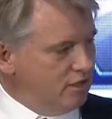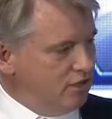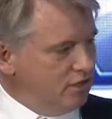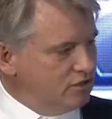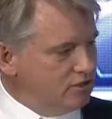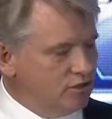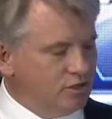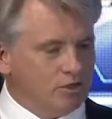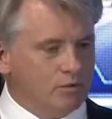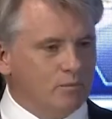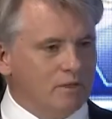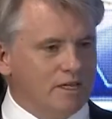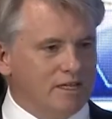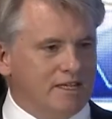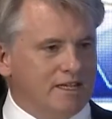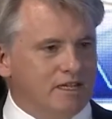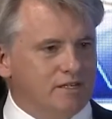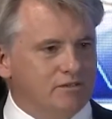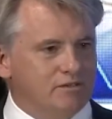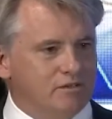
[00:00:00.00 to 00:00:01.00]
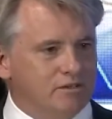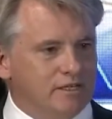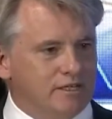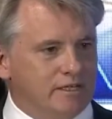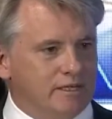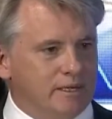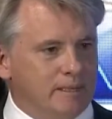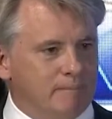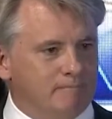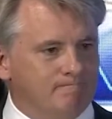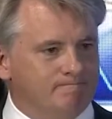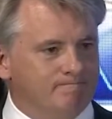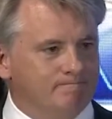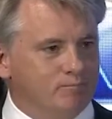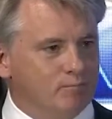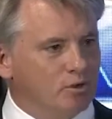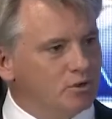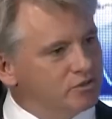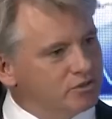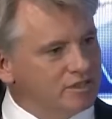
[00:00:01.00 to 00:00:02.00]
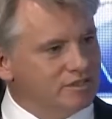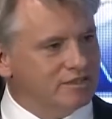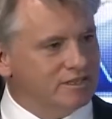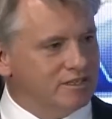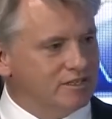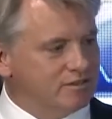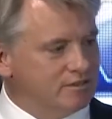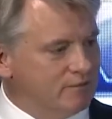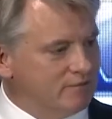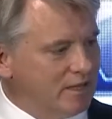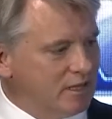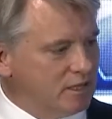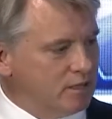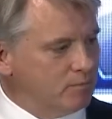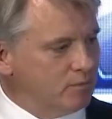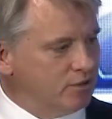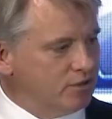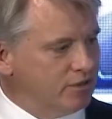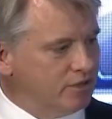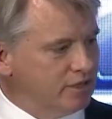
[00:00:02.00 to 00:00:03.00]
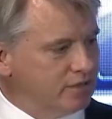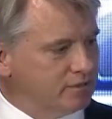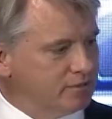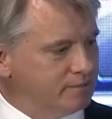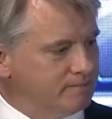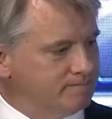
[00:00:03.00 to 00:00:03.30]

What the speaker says: so that we can actually process it into valuable things.